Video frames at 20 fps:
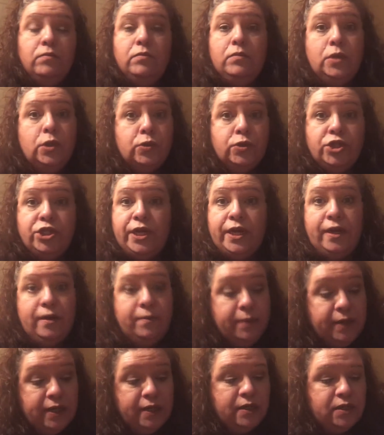no shade,
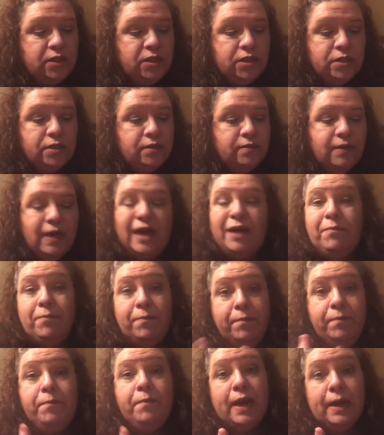but it's just not
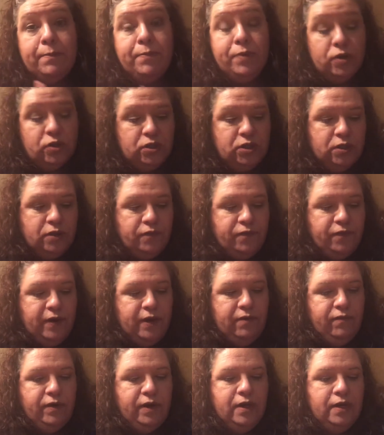my personal
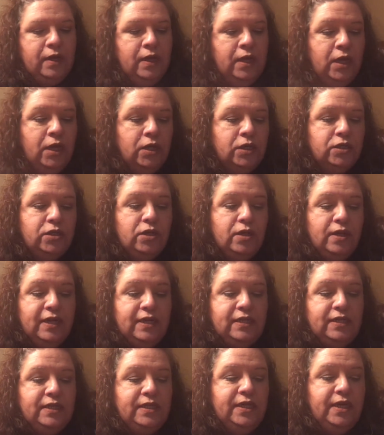favorite. So
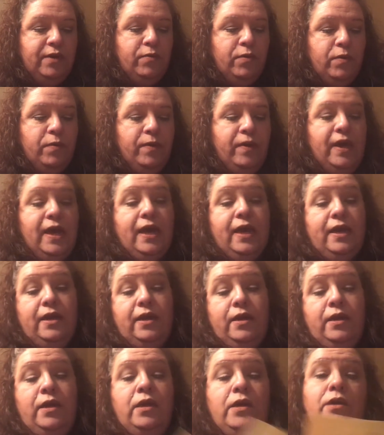let's see what we got
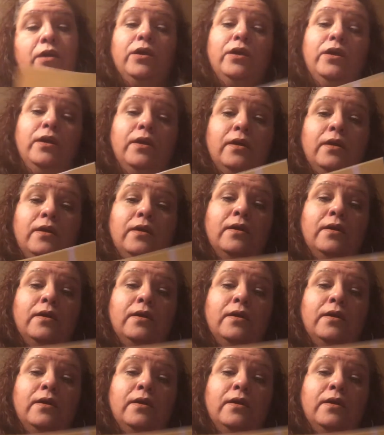in here.